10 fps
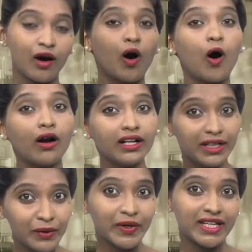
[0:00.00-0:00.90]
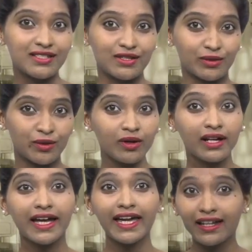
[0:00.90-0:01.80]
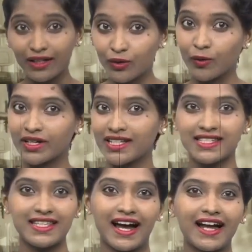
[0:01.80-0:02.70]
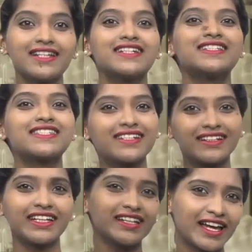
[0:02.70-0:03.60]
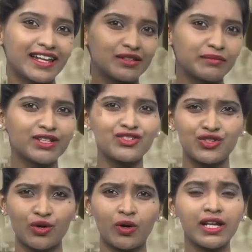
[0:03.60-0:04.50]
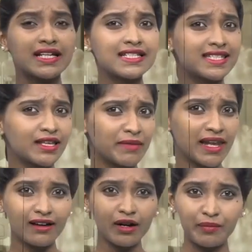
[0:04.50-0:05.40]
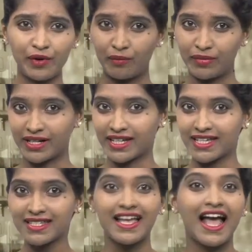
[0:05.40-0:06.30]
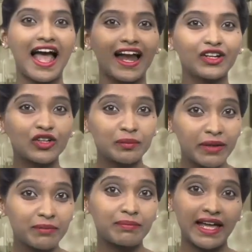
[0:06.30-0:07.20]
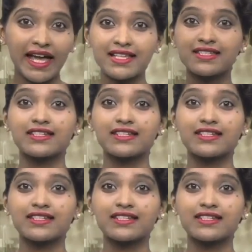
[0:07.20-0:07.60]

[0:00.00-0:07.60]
On doing so, he noticed that certain elements showed similar properties and could be placed